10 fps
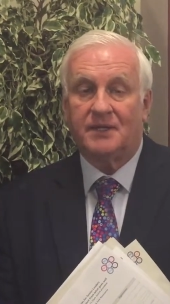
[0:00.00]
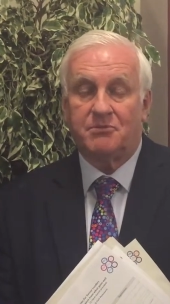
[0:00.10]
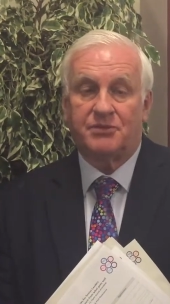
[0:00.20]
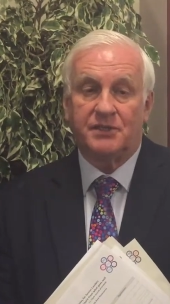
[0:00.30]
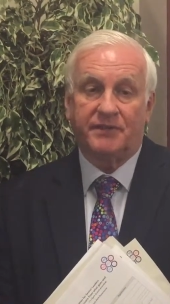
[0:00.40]

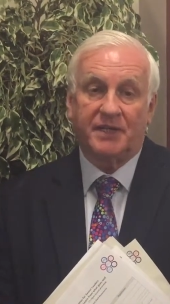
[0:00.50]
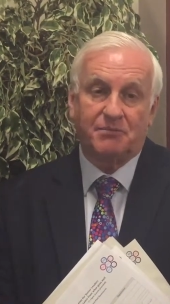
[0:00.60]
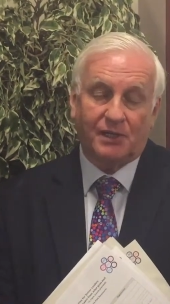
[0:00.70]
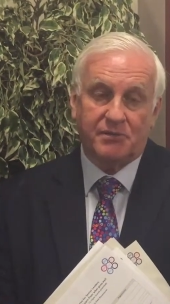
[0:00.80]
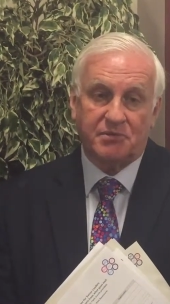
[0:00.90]
improving
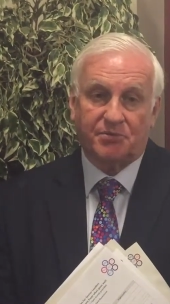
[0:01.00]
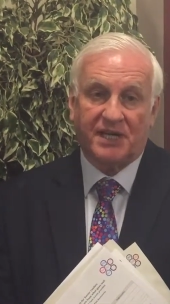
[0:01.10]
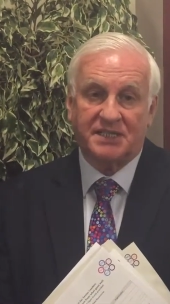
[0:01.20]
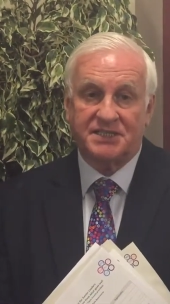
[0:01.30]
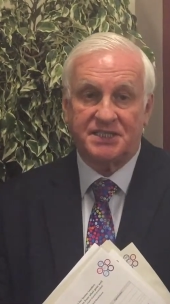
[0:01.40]
employment
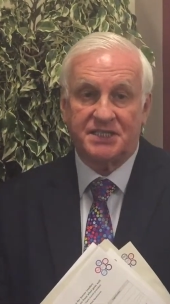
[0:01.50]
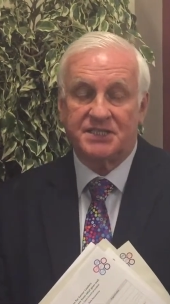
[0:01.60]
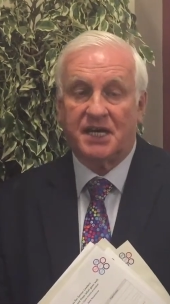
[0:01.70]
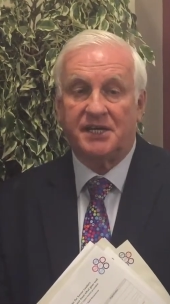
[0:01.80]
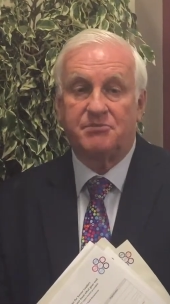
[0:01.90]

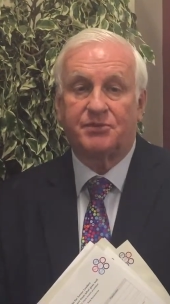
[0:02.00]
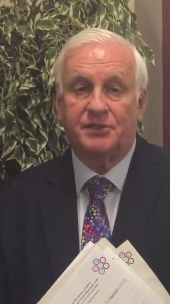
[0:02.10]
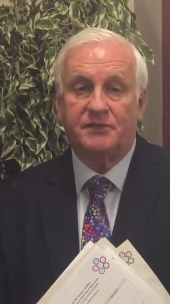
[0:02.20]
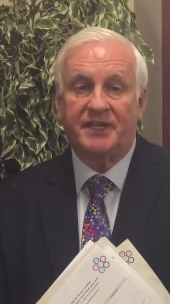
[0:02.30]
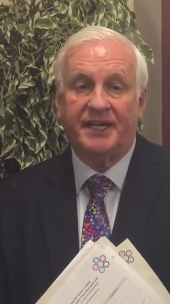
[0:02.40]
practices and
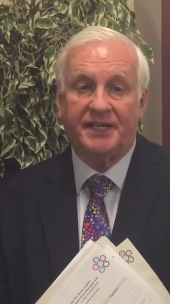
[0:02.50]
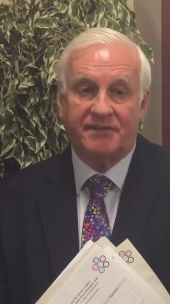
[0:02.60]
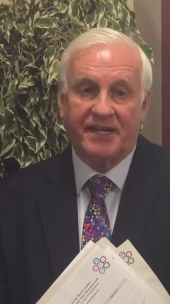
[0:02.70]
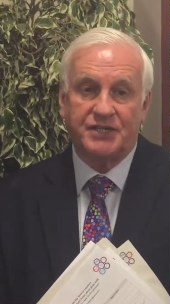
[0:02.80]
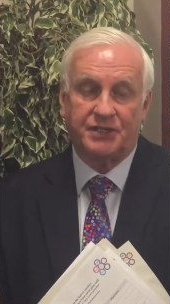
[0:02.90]
improving
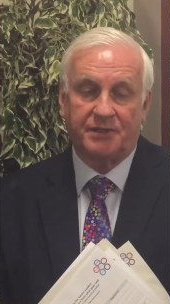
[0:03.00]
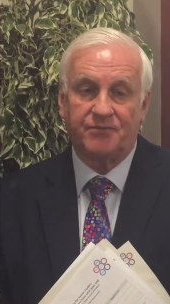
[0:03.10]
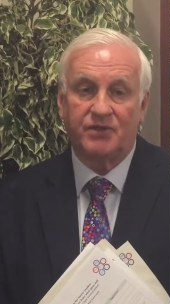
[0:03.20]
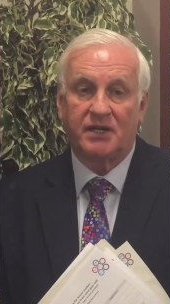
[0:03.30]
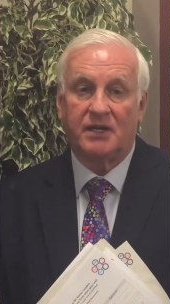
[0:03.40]
innovation,
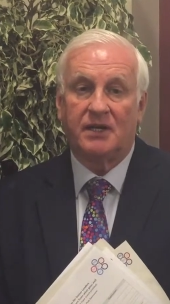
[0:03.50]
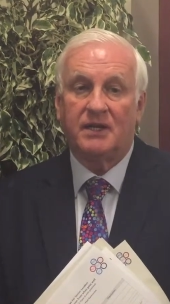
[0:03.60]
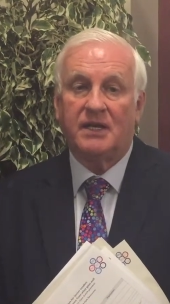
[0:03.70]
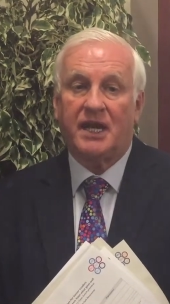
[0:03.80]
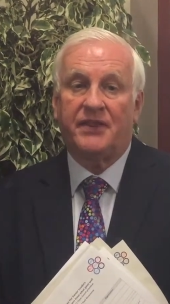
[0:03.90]

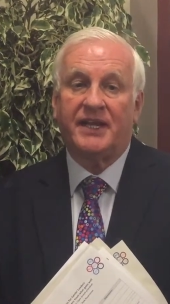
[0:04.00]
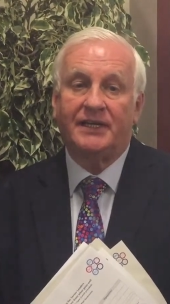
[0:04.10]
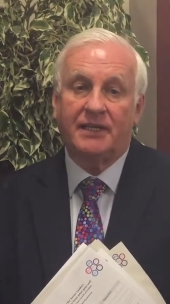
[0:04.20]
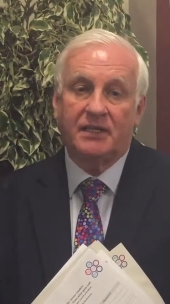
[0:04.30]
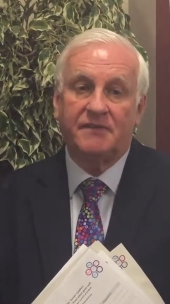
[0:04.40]
and they
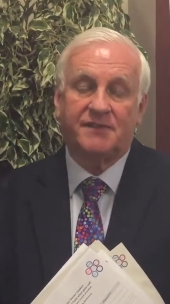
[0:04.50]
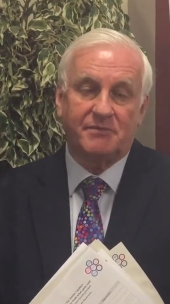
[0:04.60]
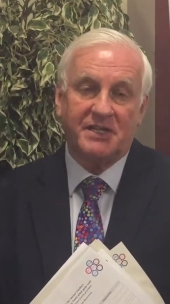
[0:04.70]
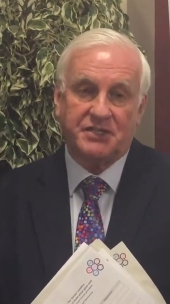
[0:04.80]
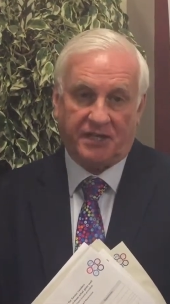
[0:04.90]
learn
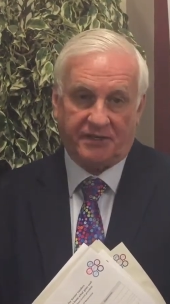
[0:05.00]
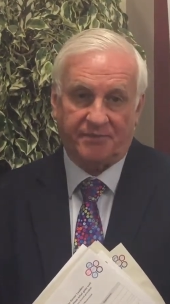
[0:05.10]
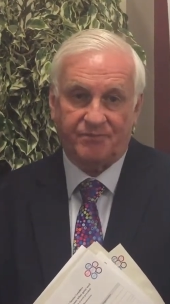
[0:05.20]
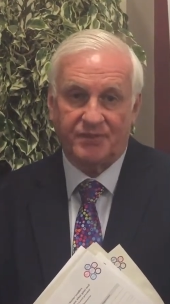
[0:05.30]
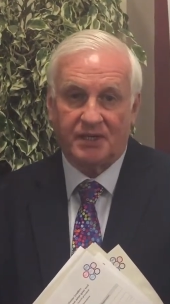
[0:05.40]
from each other.
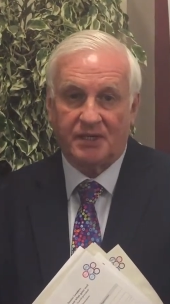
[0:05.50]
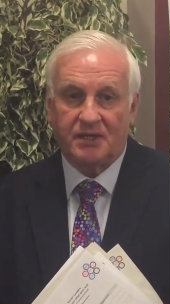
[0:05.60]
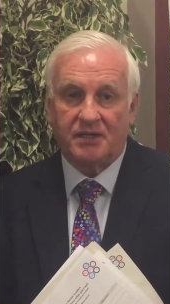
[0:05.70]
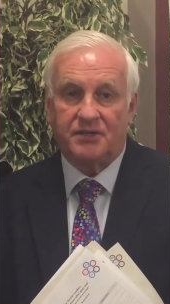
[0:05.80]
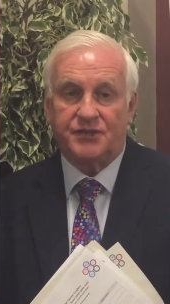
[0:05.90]

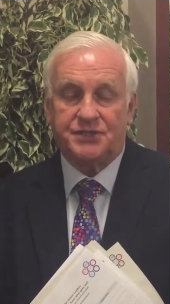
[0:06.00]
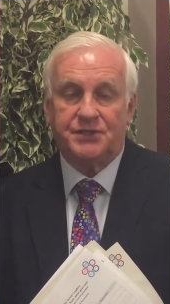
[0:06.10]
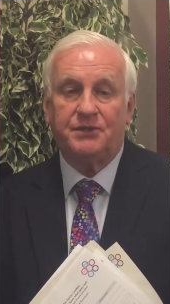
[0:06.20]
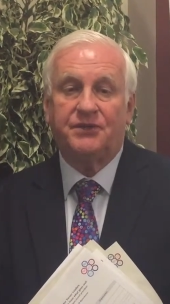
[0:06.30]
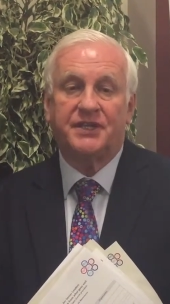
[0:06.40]
The
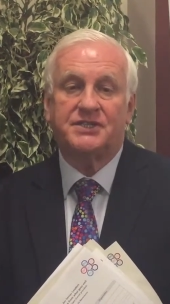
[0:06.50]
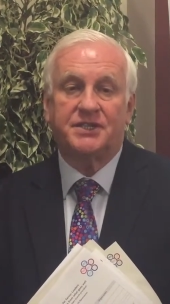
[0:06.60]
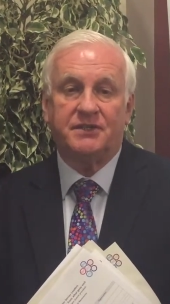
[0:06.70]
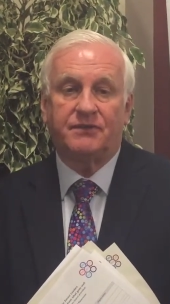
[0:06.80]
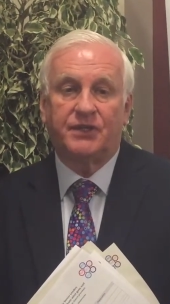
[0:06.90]
two things
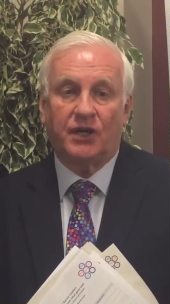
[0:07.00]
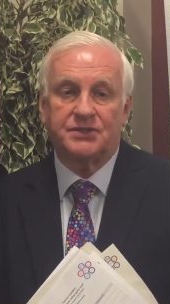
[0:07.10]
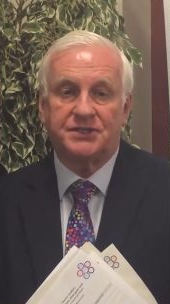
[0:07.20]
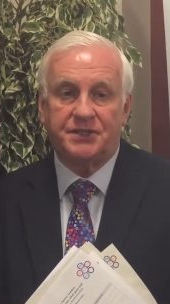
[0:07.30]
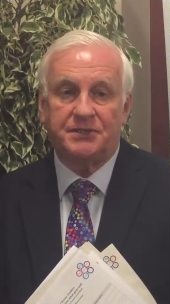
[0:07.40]
that you've
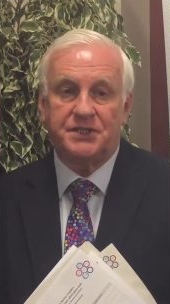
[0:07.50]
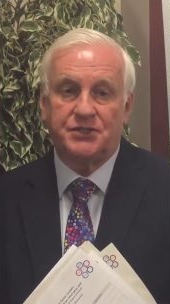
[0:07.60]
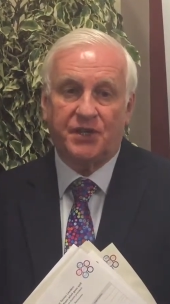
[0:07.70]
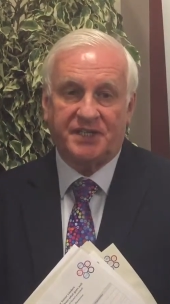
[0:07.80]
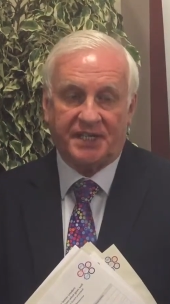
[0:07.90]
got to do to
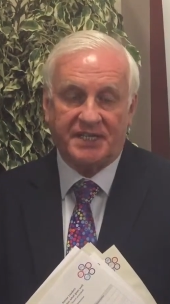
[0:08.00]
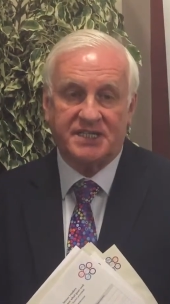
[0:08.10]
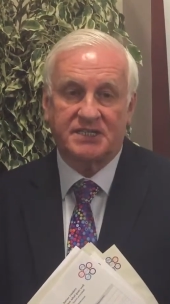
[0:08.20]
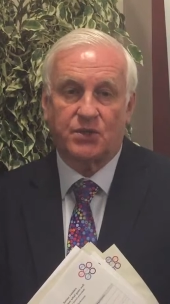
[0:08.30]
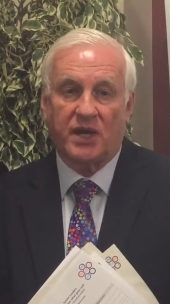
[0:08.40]
join
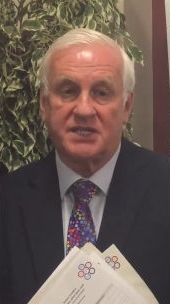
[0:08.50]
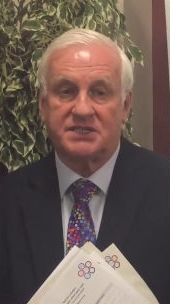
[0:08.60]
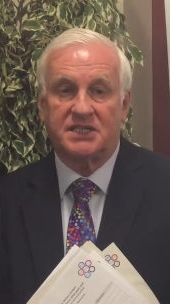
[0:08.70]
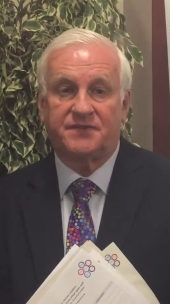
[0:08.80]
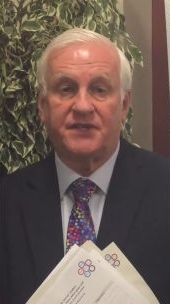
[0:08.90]
NHS
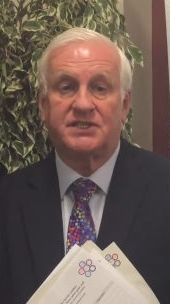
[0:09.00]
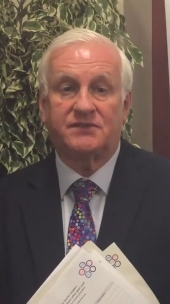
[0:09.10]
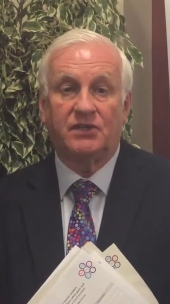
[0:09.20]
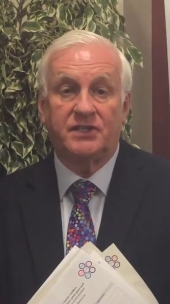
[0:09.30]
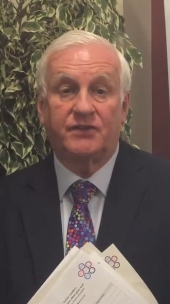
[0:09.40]
Quest is, first
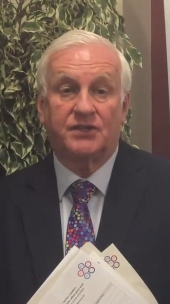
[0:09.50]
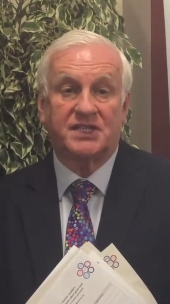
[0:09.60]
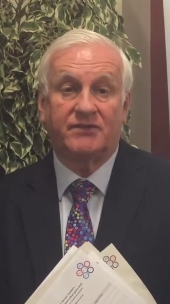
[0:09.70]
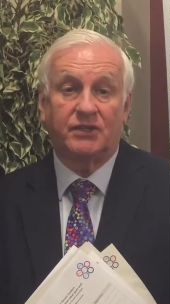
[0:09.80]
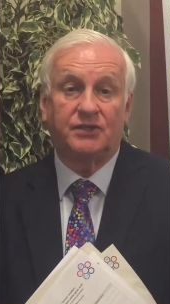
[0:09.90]
of all, you've got
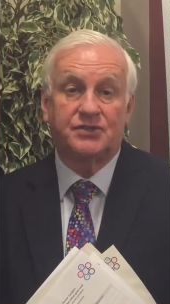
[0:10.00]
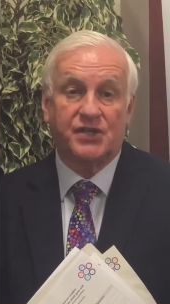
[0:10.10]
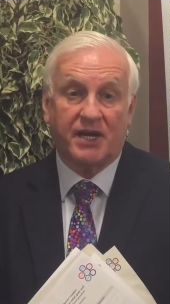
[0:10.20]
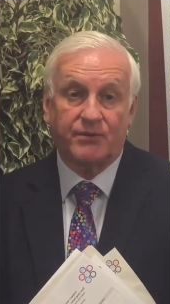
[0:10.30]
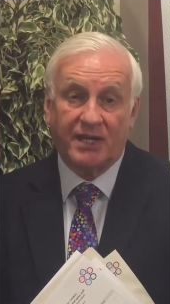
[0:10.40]
to have a good
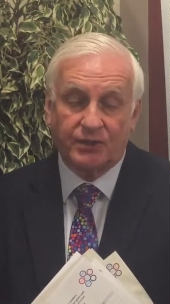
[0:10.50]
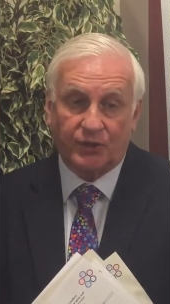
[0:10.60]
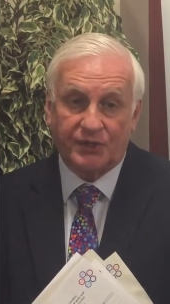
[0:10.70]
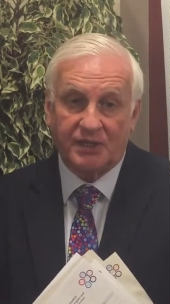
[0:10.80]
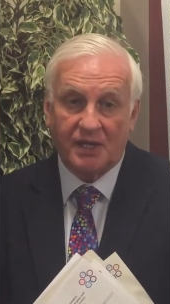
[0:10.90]
track record,